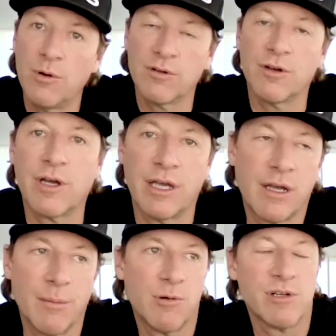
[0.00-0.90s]
well, okay, a
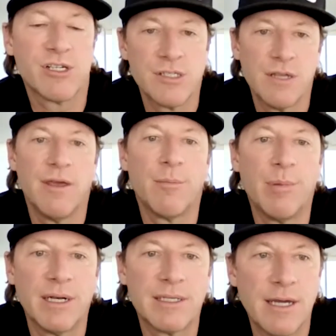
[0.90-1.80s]
couple questions in there,
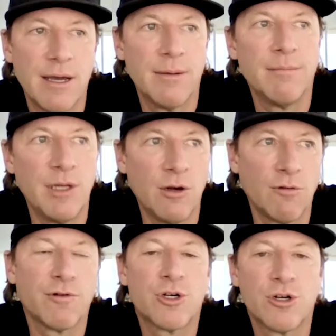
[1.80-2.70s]
but um, you know,
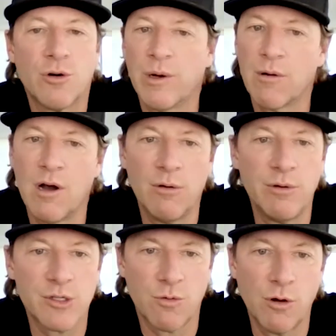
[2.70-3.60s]
for sure, we were
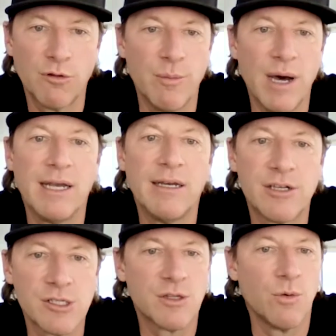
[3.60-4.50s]
always growth
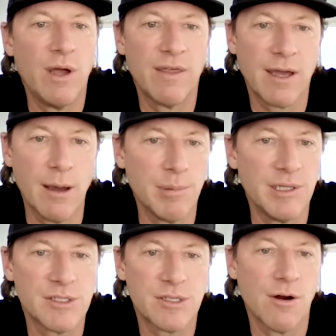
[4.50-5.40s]
minded. Just the way the
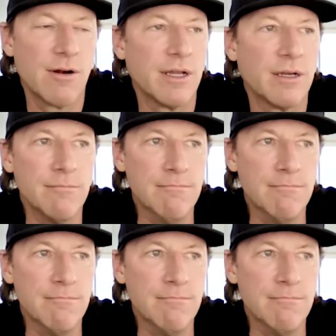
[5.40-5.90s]
company started,